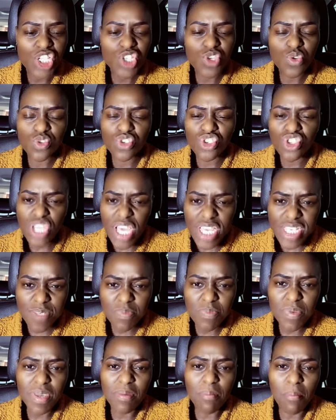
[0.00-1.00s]
to
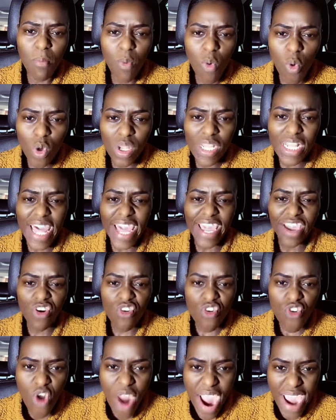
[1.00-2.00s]
just be more like
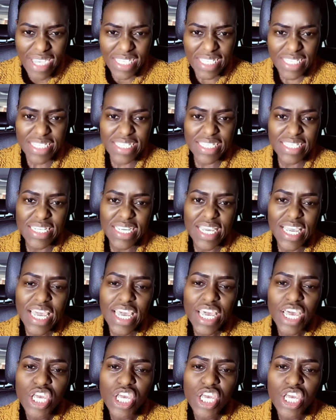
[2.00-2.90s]
Christ,